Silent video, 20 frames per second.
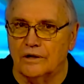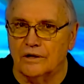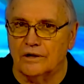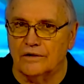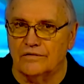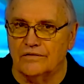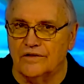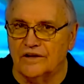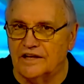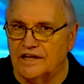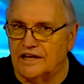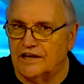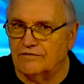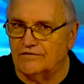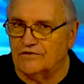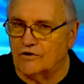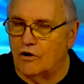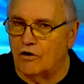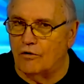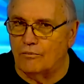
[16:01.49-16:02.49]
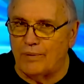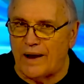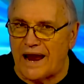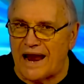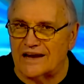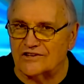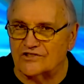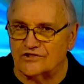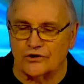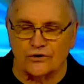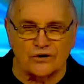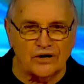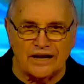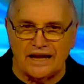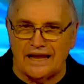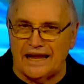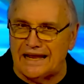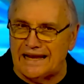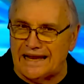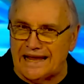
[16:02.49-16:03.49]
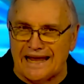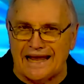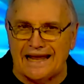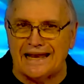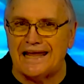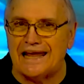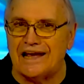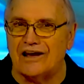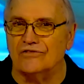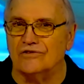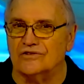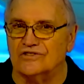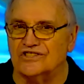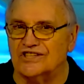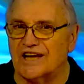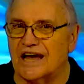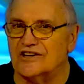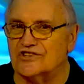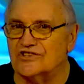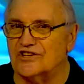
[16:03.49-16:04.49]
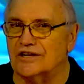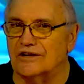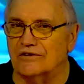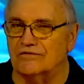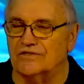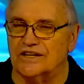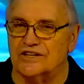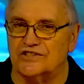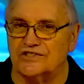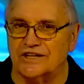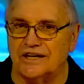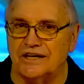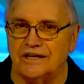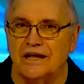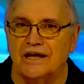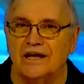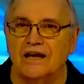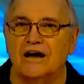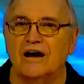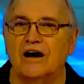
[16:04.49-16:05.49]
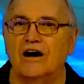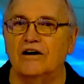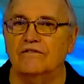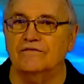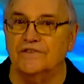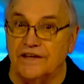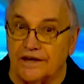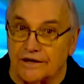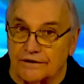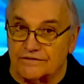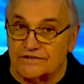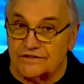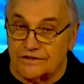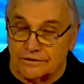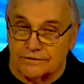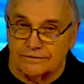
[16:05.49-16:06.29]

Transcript: the gift called pastor in any other section of listing of gifts.